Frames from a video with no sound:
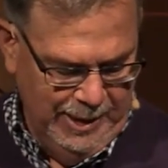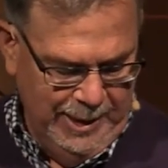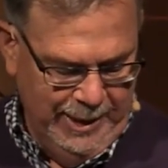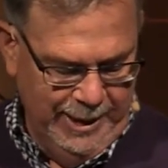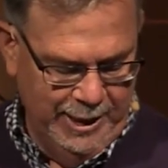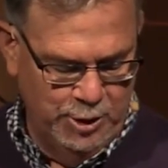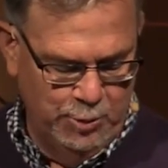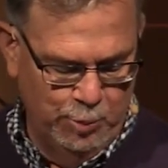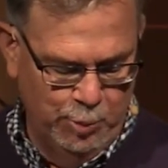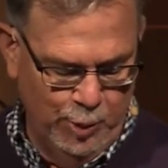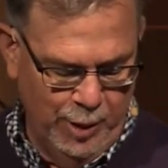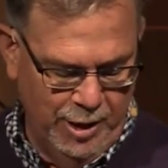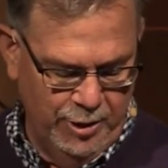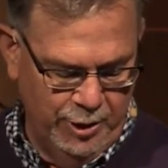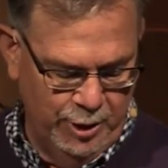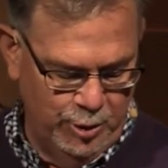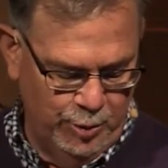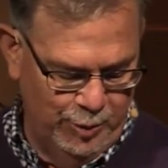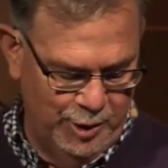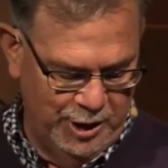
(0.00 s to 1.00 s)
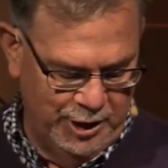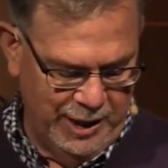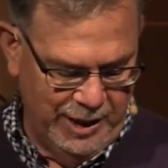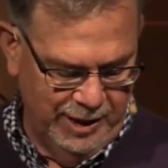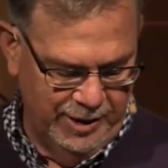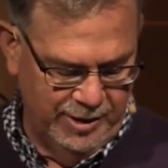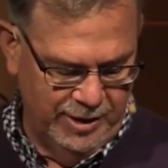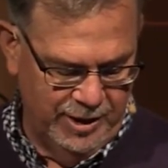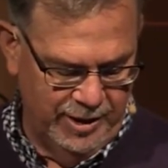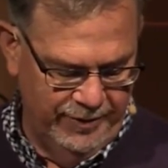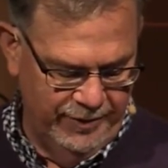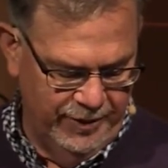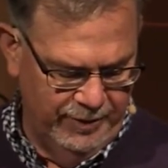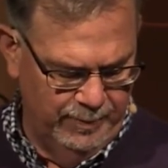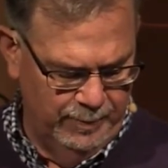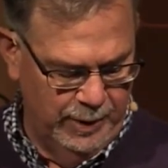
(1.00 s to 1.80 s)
His brothers were jealous of him,